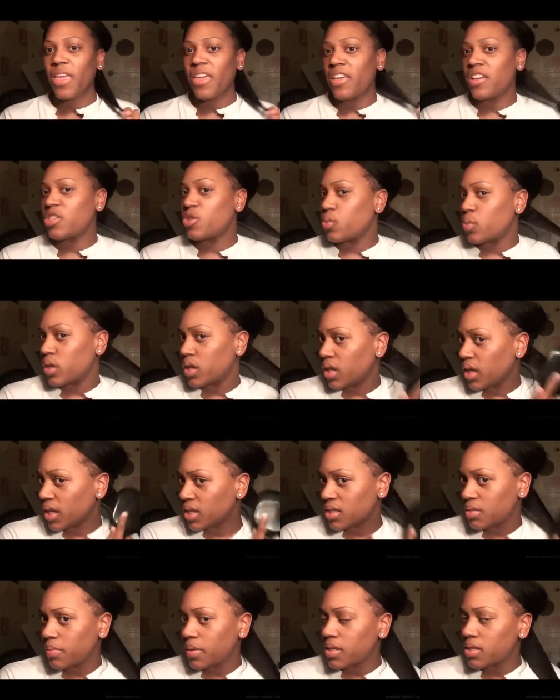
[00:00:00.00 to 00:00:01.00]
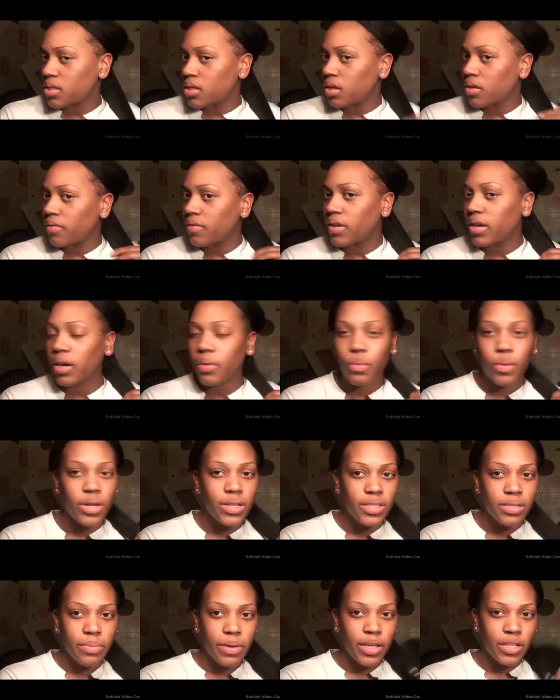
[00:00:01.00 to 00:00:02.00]
It's really expensive. It
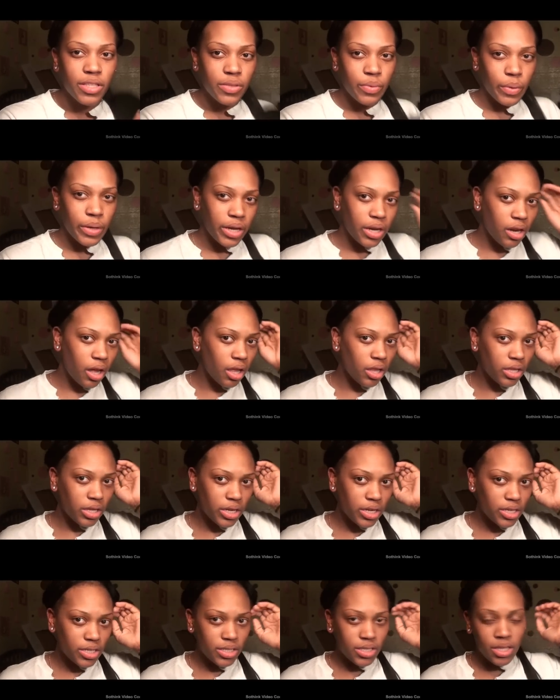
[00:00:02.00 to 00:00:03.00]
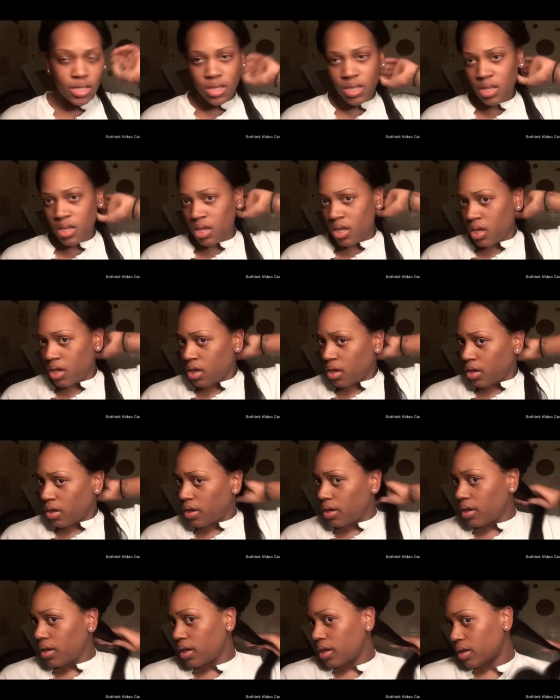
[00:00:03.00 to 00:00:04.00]
runs about twenty dollars.
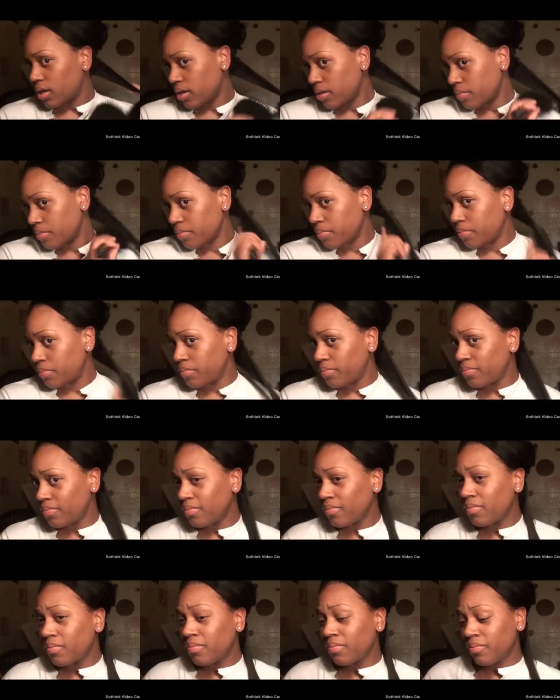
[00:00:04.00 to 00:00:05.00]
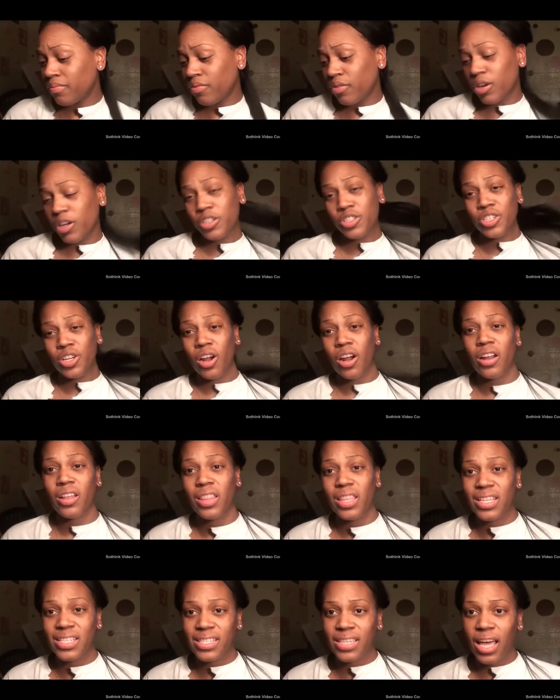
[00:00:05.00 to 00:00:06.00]
Um, for a jar
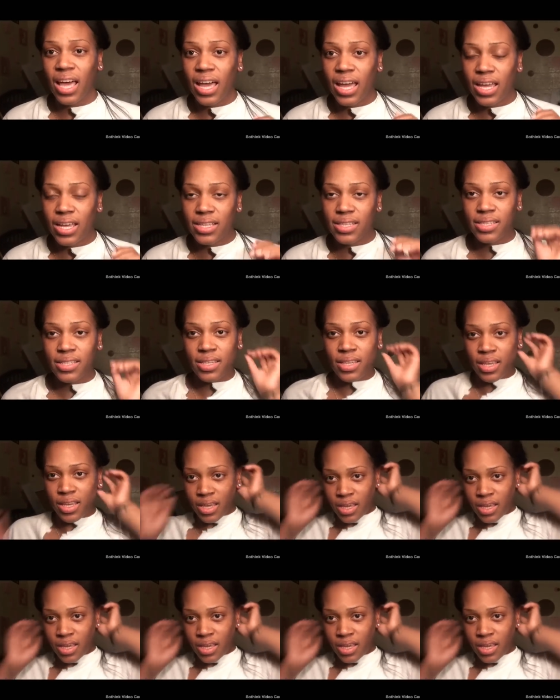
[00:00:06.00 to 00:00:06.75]
this size,